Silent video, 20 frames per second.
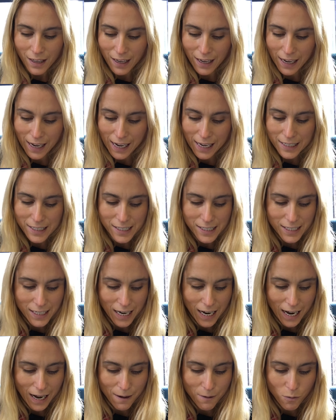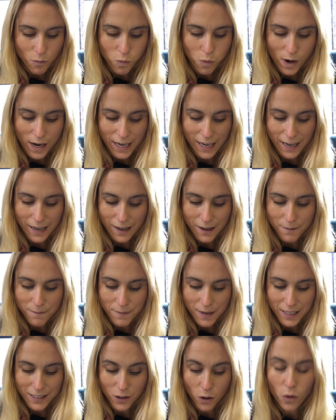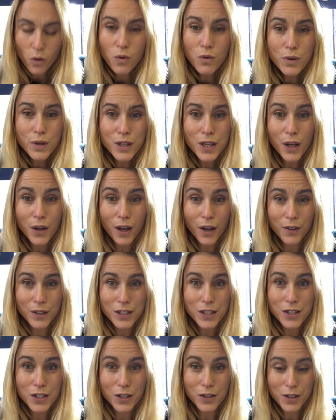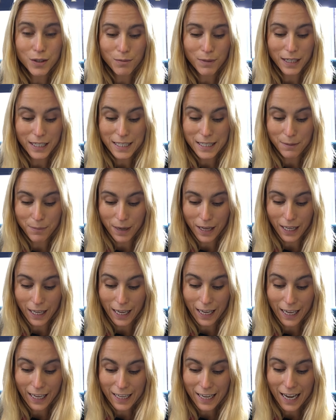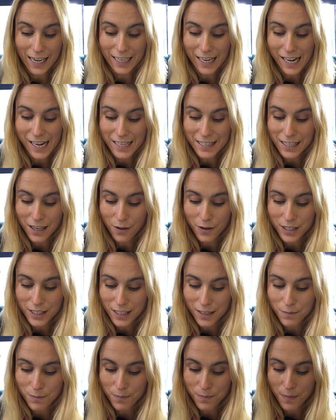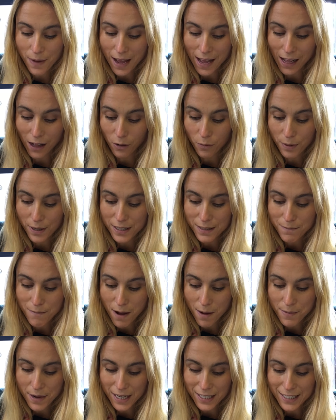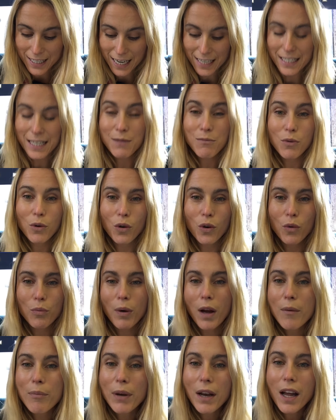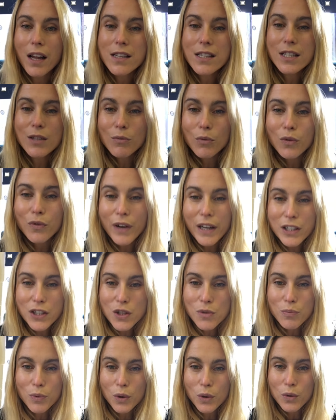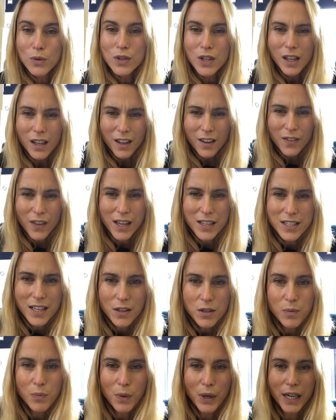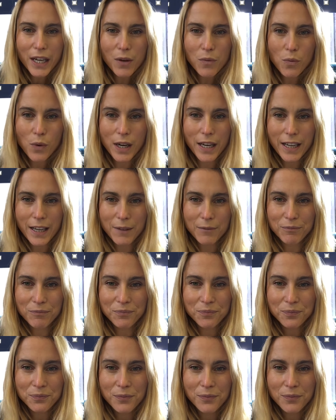And William is also going to do some litter picking, and he's going to help his mummy and daddy more by planting more vegetables. That sounds brilliant, William.